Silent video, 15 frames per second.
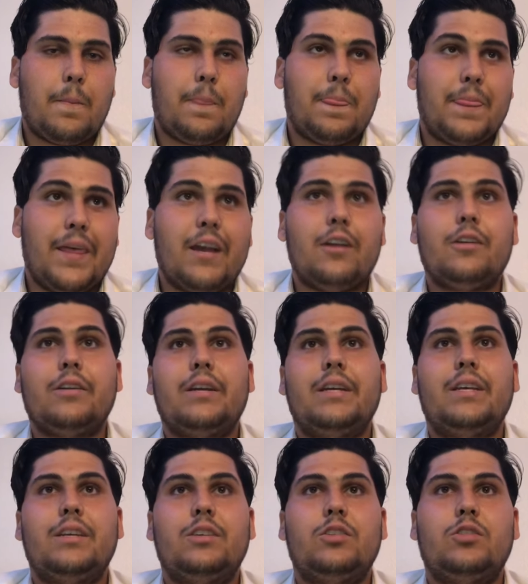there
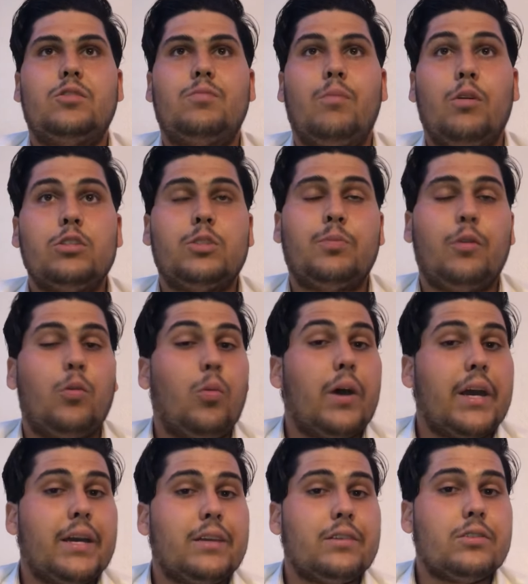is multiple
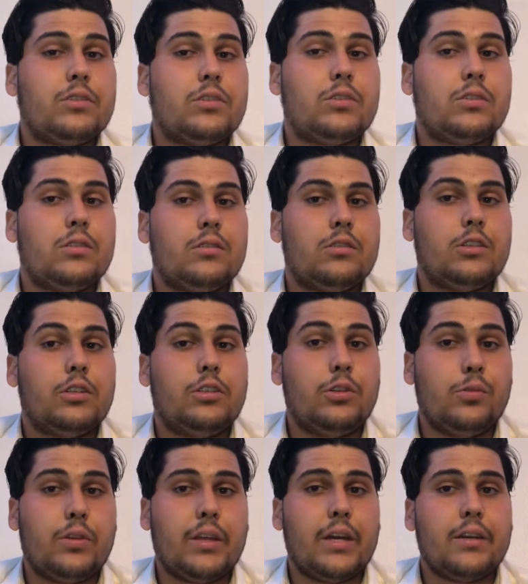ways to do
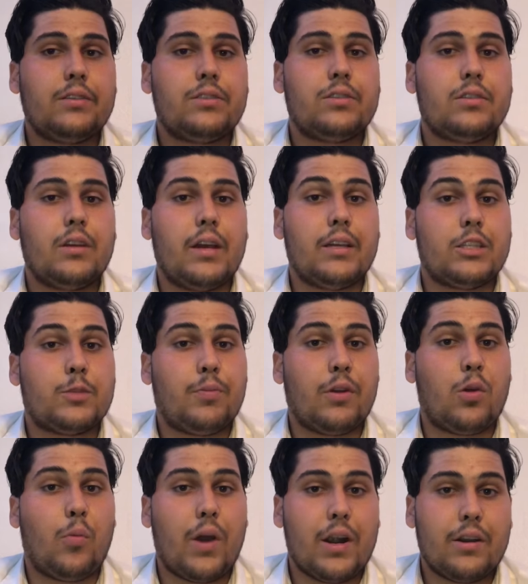things and spread
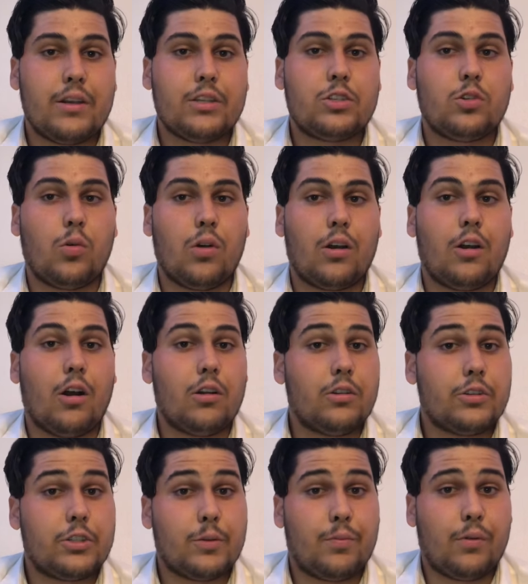awareness or garner
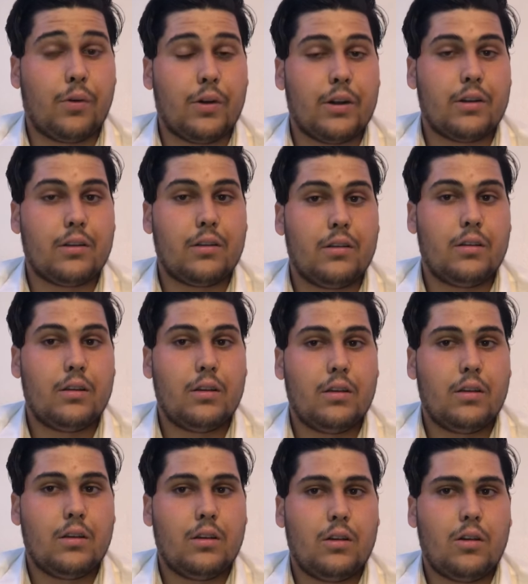support
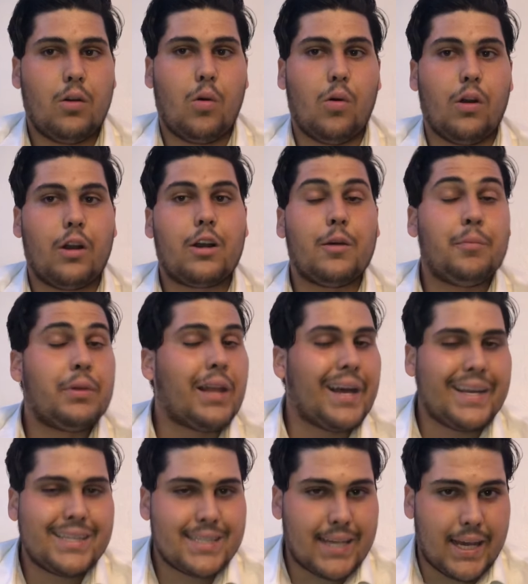or
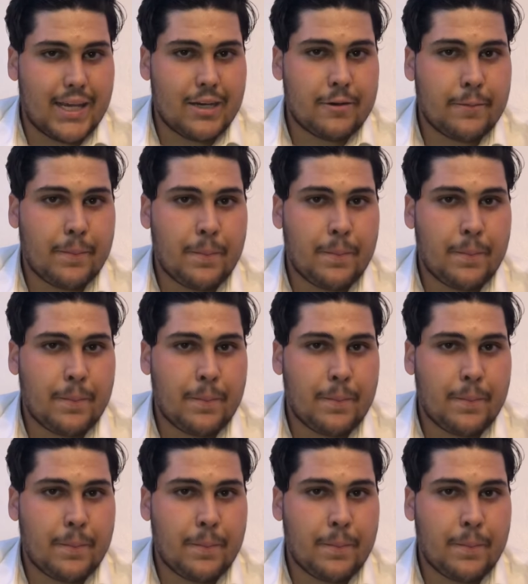compliance gain.